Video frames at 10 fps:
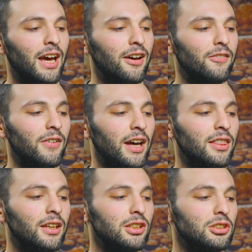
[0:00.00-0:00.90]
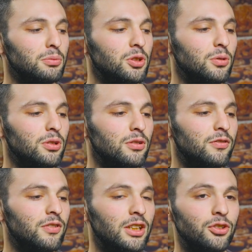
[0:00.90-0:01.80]
have, I think, some sort
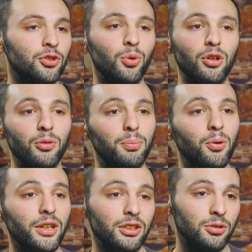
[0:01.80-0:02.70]
of historical point